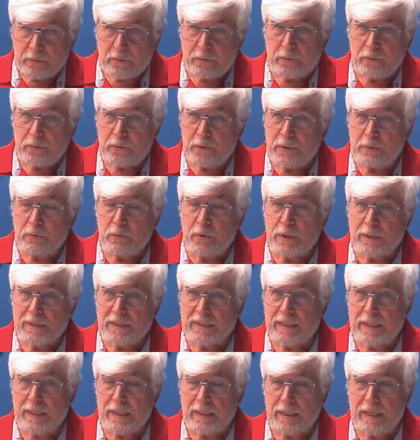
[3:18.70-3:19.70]
We
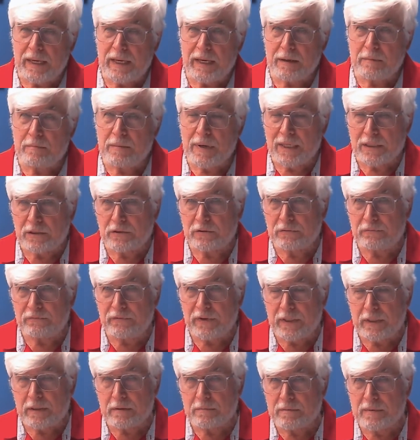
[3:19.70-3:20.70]
worked out how much
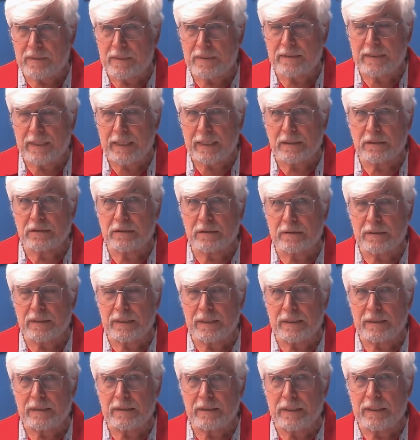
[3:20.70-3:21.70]
venom is
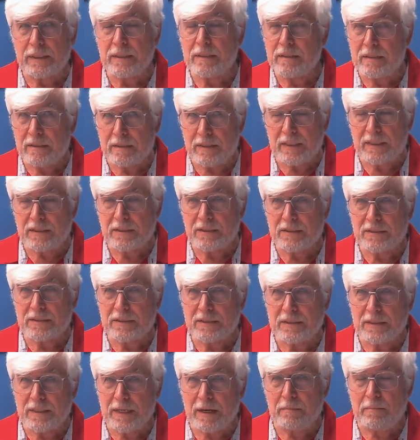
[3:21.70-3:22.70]
actually in
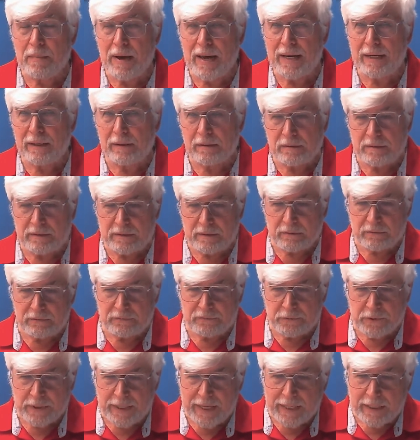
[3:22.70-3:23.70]
this amount
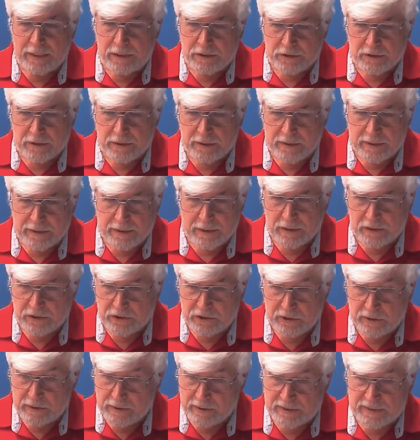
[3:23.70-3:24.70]
of reagent, and
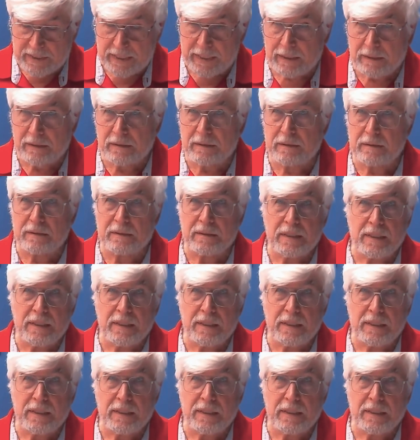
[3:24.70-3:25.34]
it turns out that